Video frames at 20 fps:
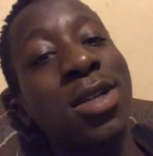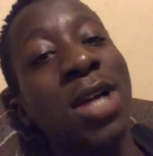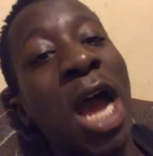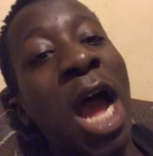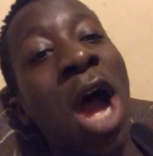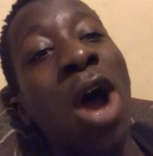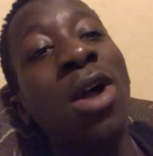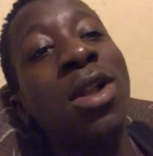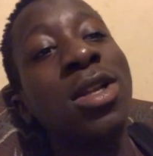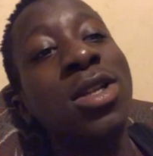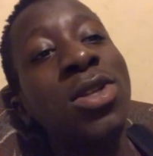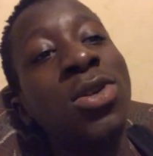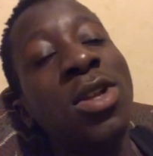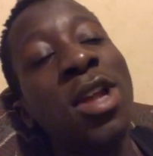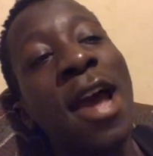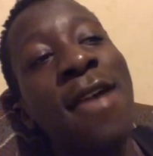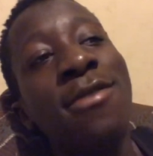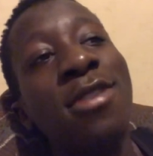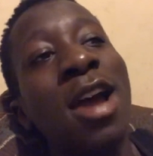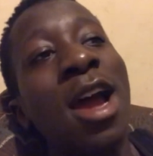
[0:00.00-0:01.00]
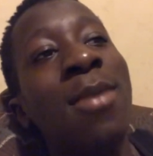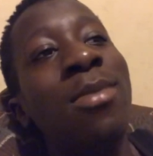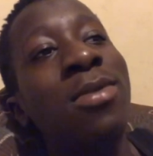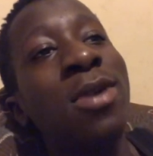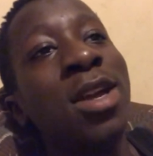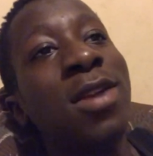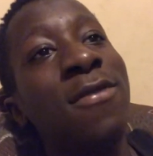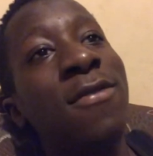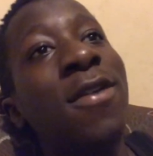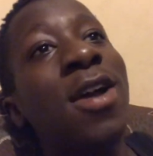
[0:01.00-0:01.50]
I only do that after I
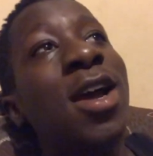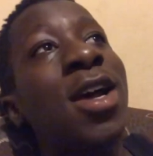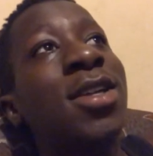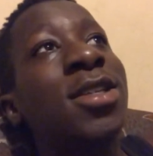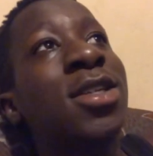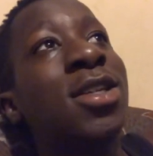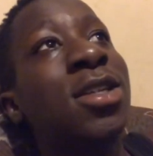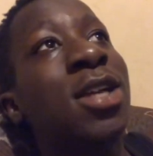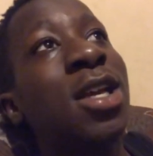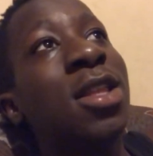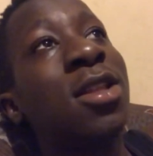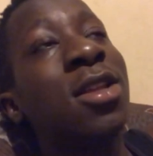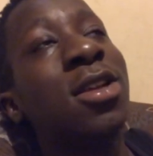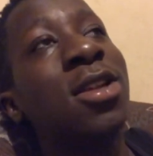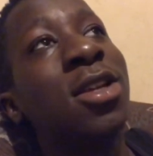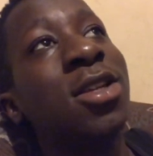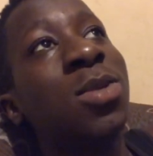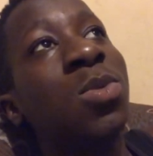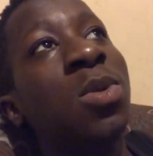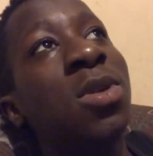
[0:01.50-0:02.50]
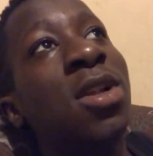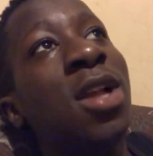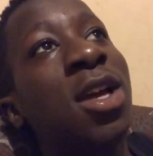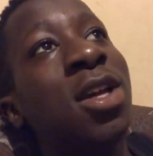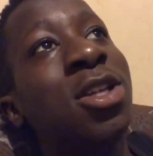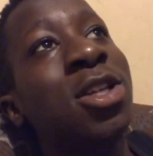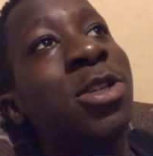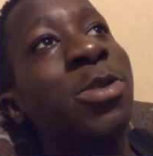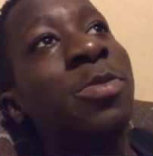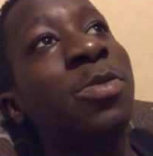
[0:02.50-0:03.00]
break fast, because I think that's when, like,
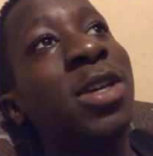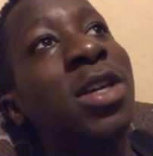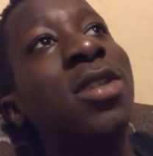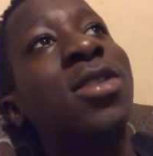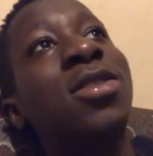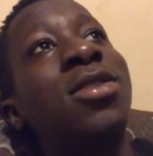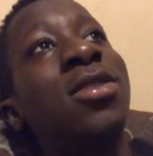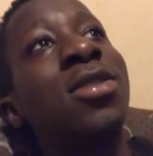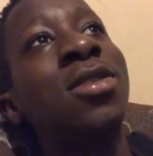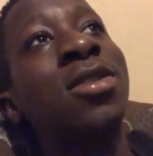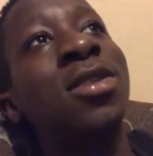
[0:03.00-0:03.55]
it's the best.